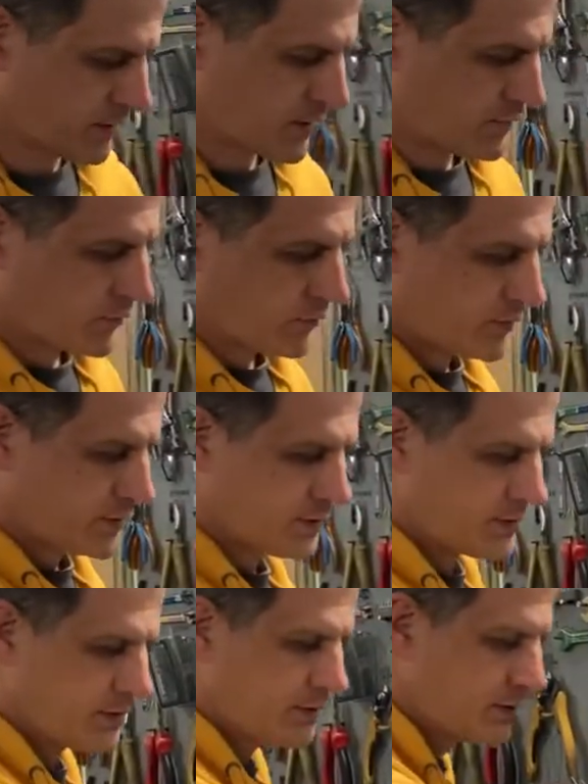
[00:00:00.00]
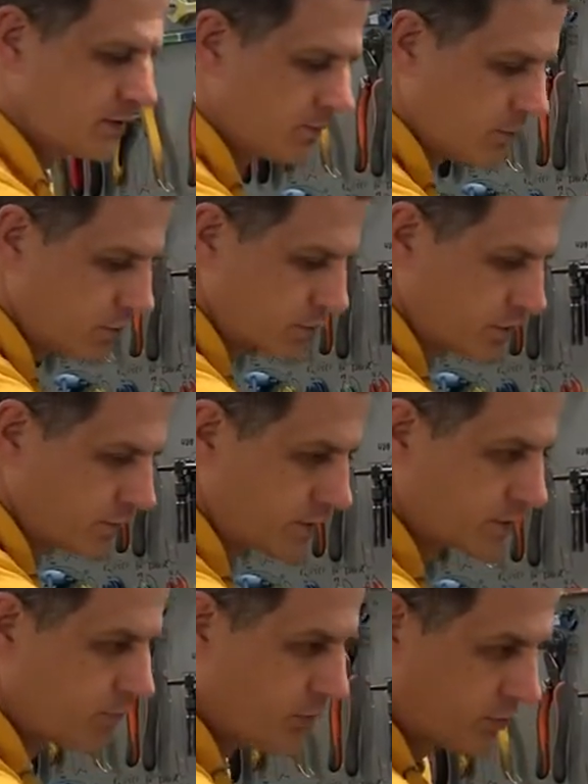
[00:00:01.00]
I've already did most of
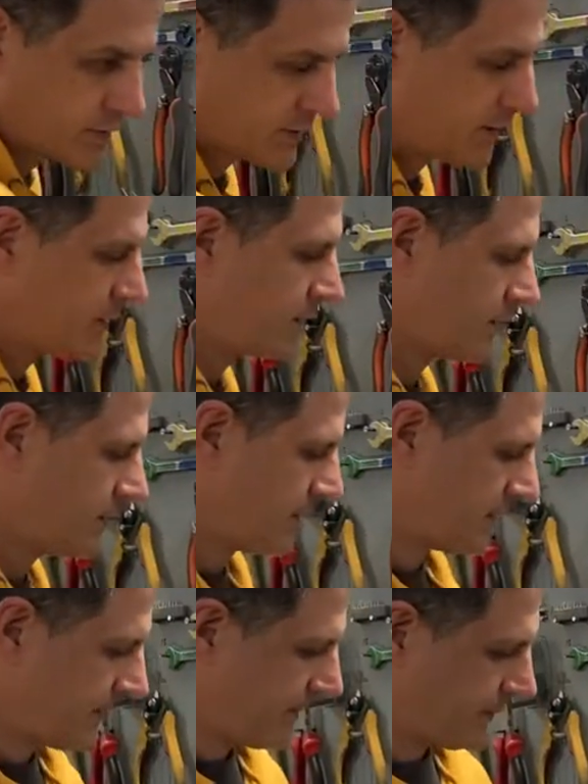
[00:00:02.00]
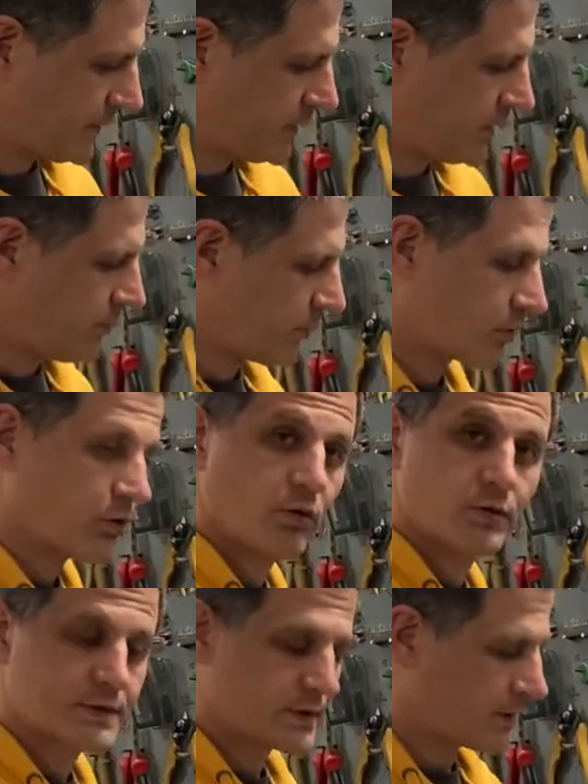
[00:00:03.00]
the spokes and the nipple
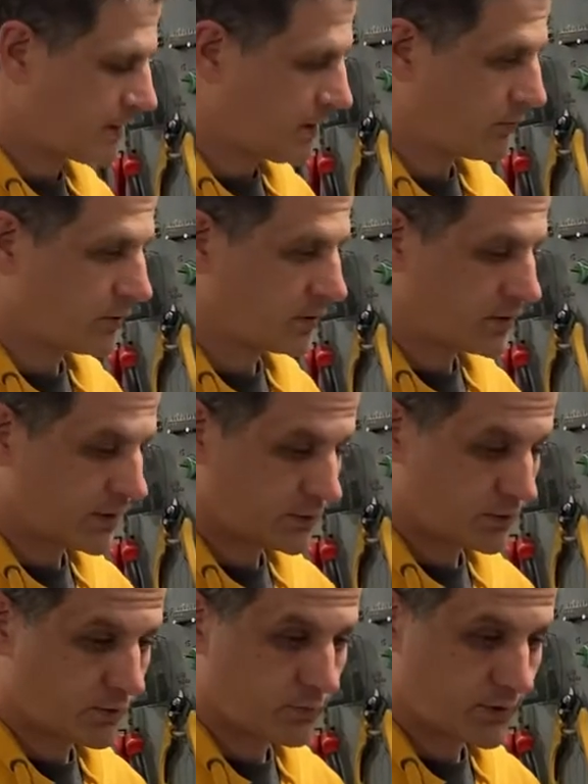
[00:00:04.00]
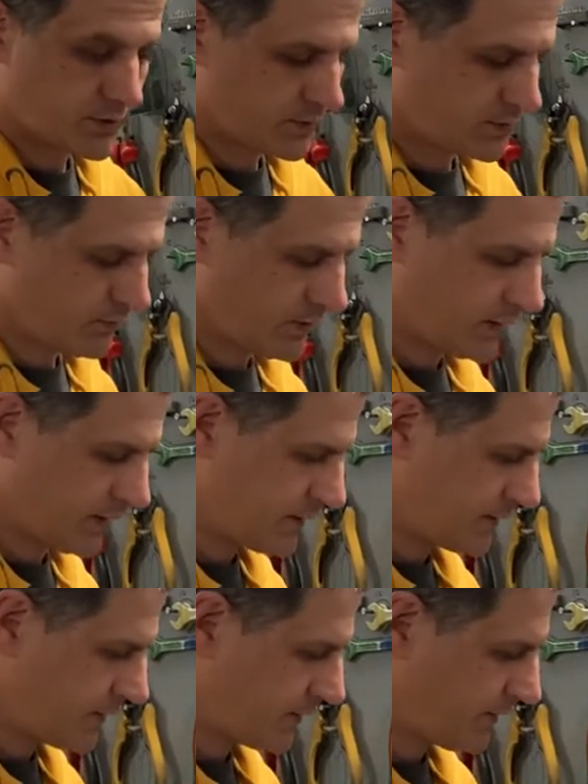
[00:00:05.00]
holes, and now we'll get on with the wheel
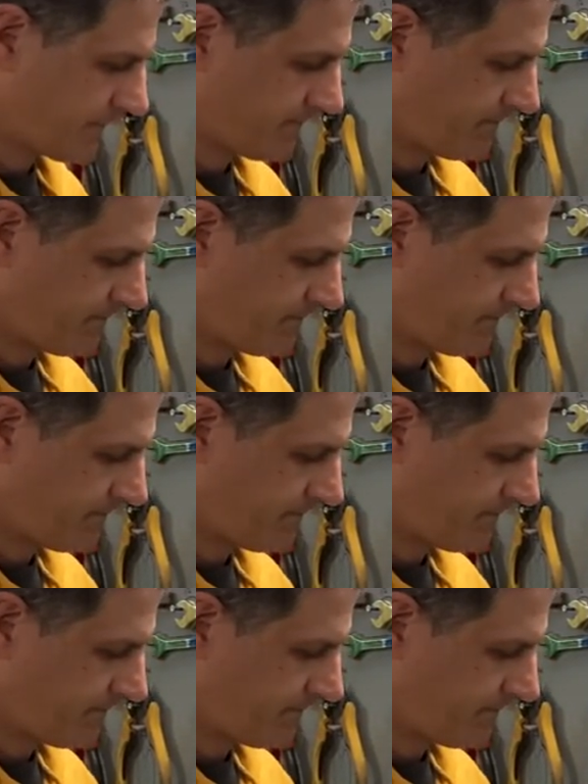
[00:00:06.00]
lacing.